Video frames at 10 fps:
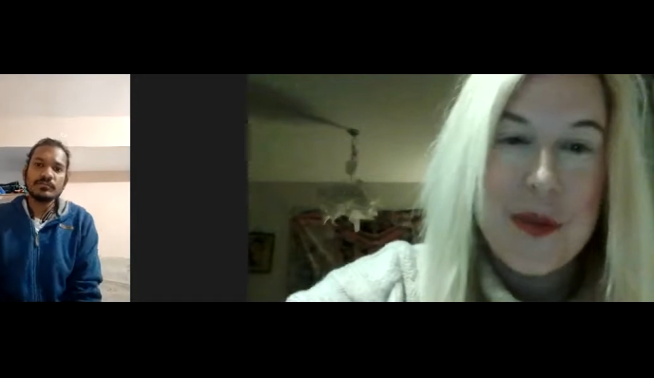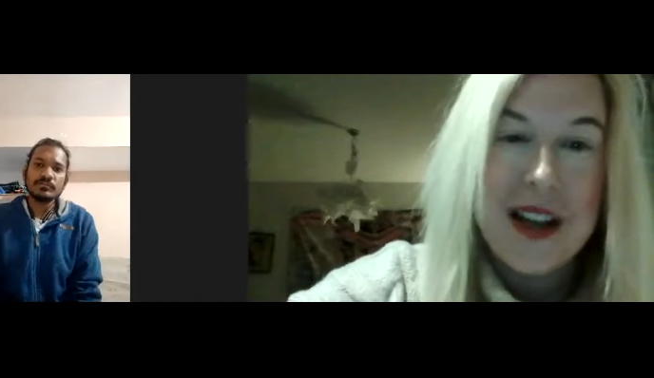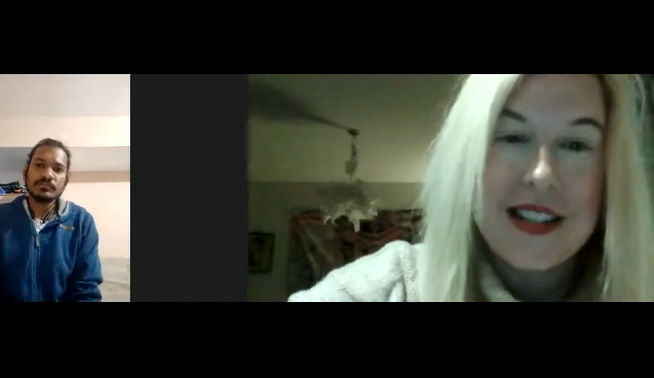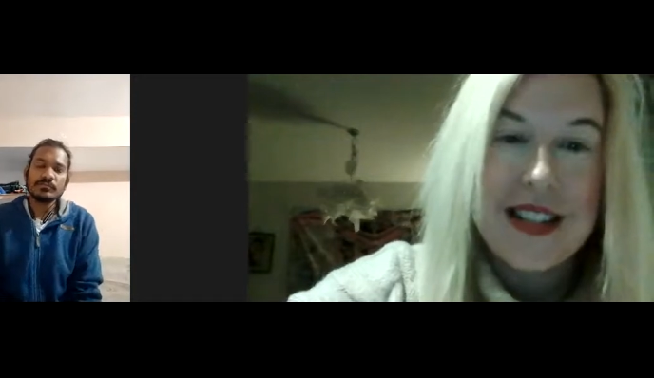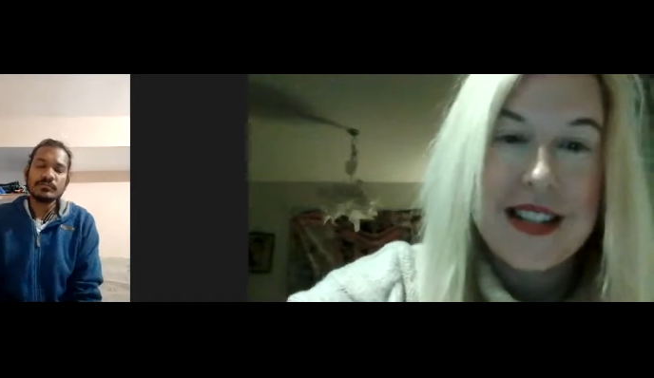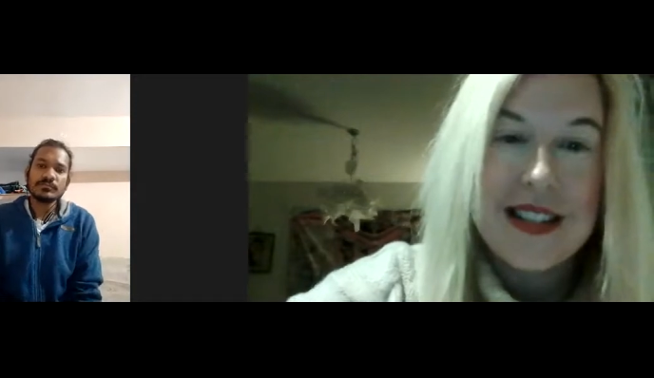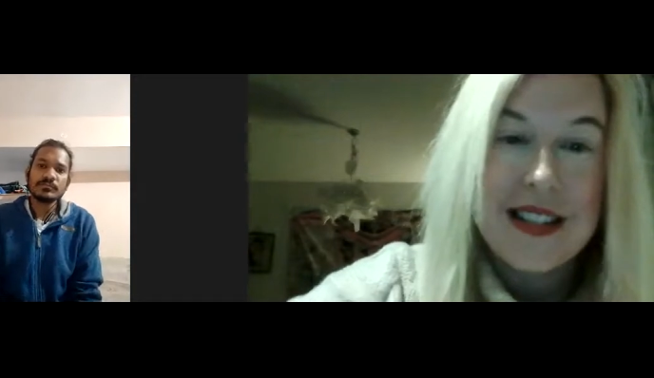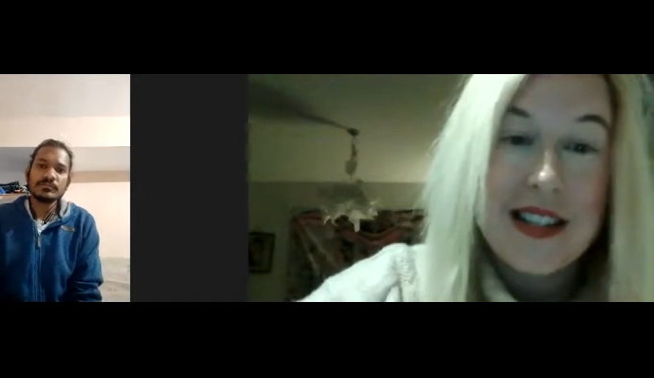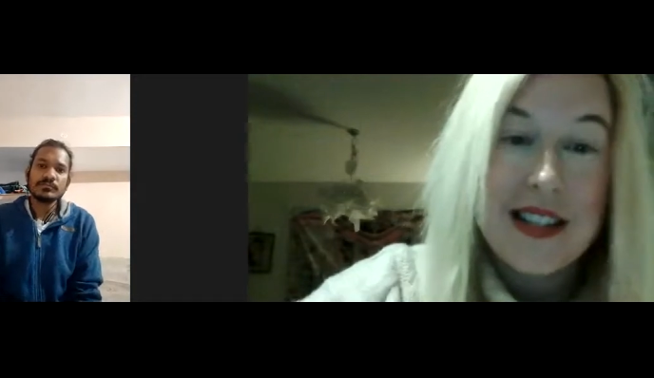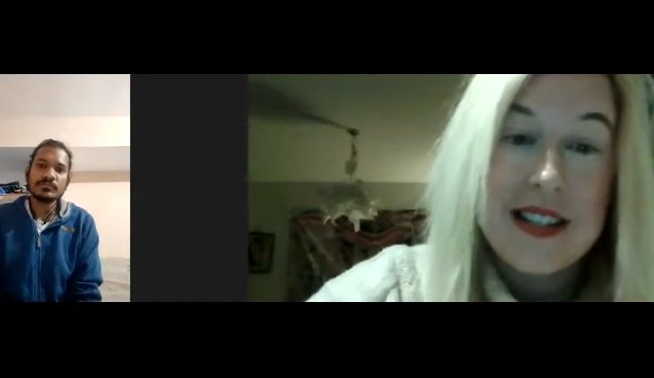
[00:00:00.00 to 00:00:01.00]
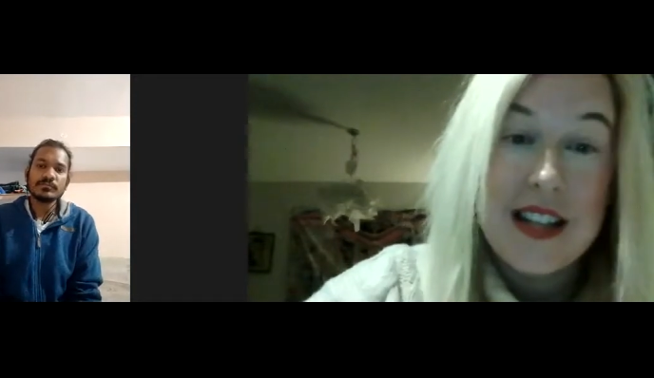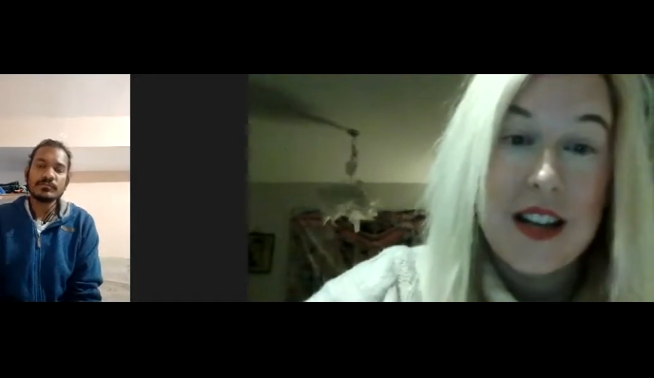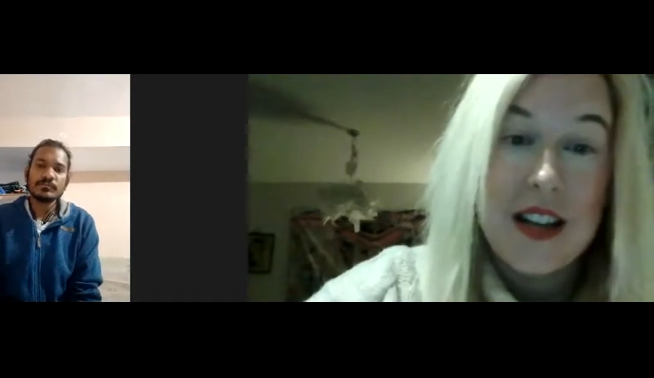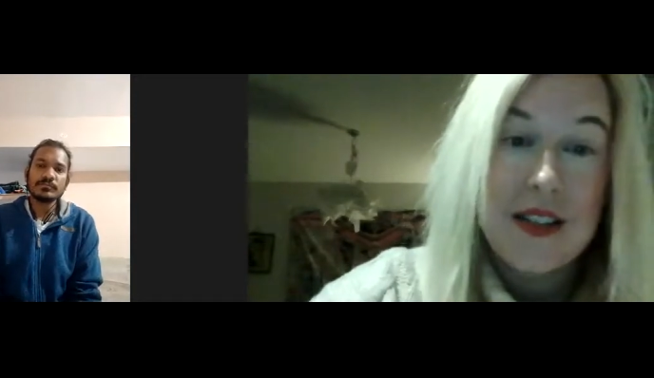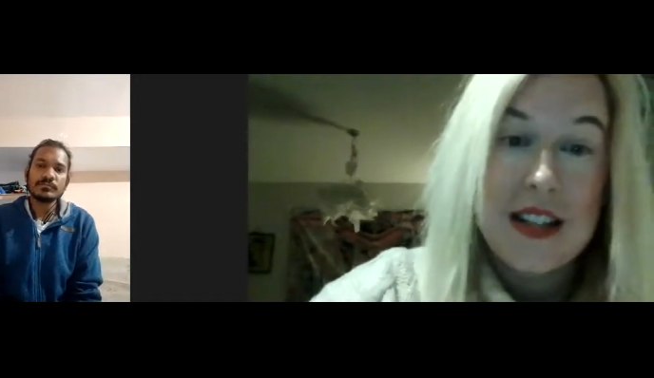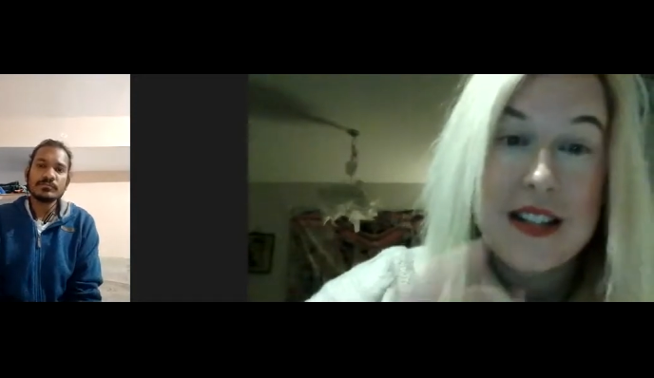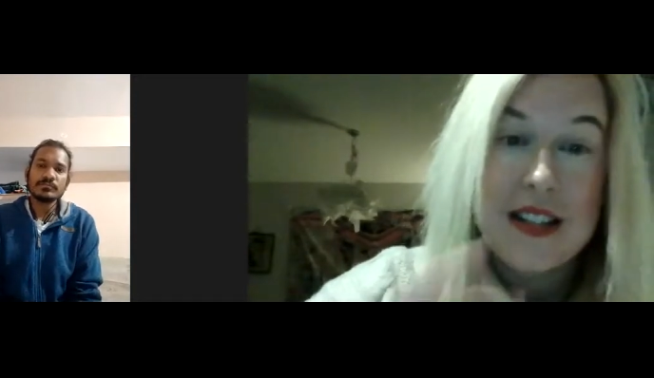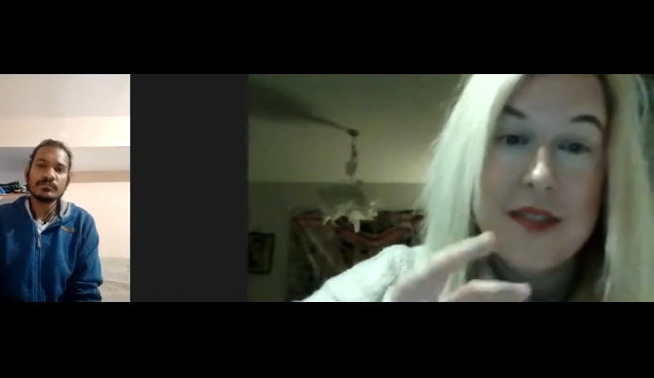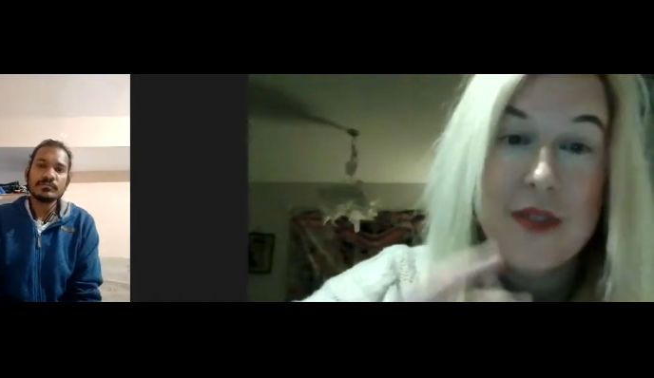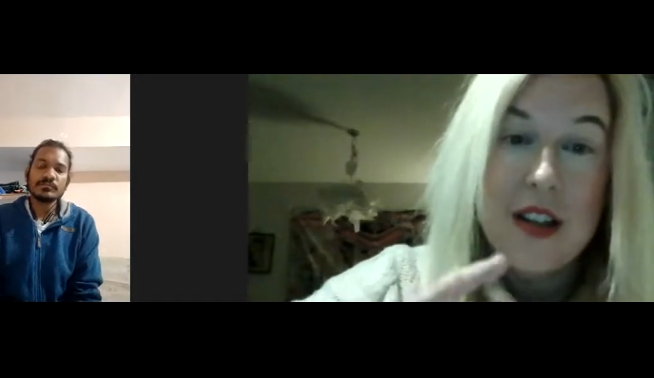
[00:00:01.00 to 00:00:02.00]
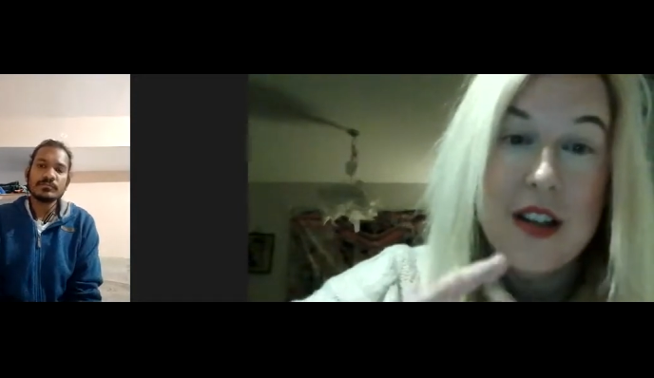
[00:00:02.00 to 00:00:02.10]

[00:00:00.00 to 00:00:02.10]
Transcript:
Speaker 1: practice in India unless you've